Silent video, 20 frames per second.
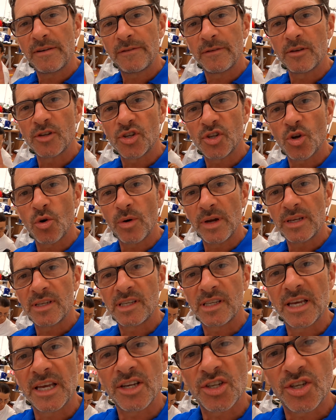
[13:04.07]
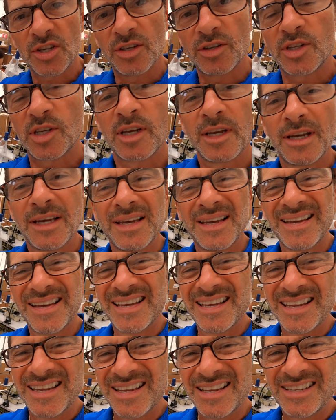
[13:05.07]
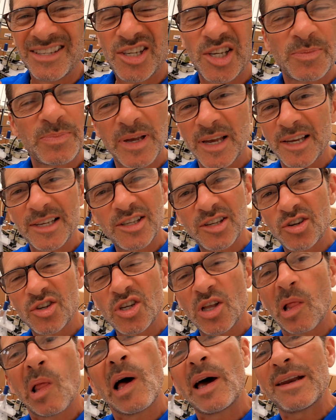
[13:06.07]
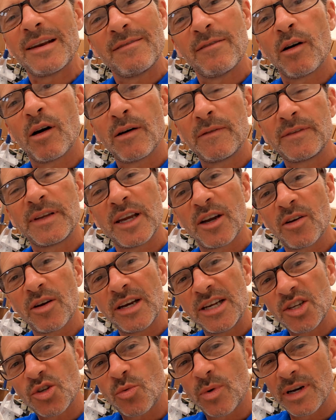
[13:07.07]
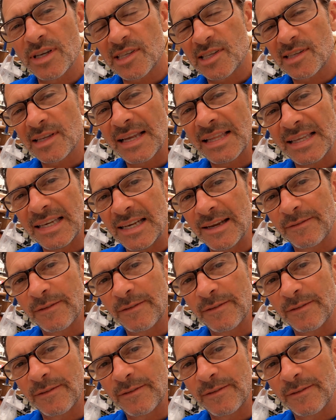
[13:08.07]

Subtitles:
different sewing stations just because there's a lot involved here and each one is slightly